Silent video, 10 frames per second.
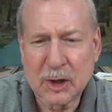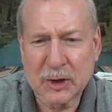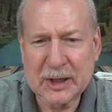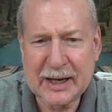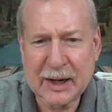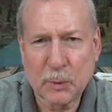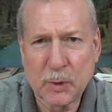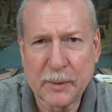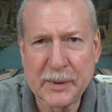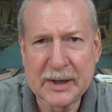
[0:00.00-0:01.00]
looking at a
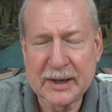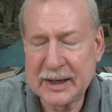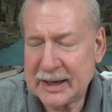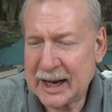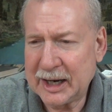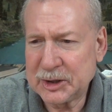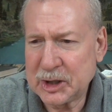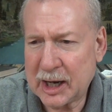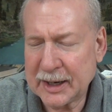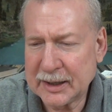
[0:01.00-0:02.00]
woman in an
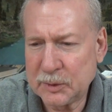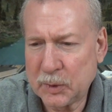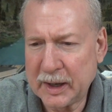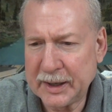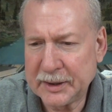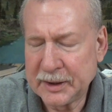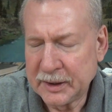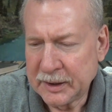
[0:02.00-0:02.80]
ungodly way. And,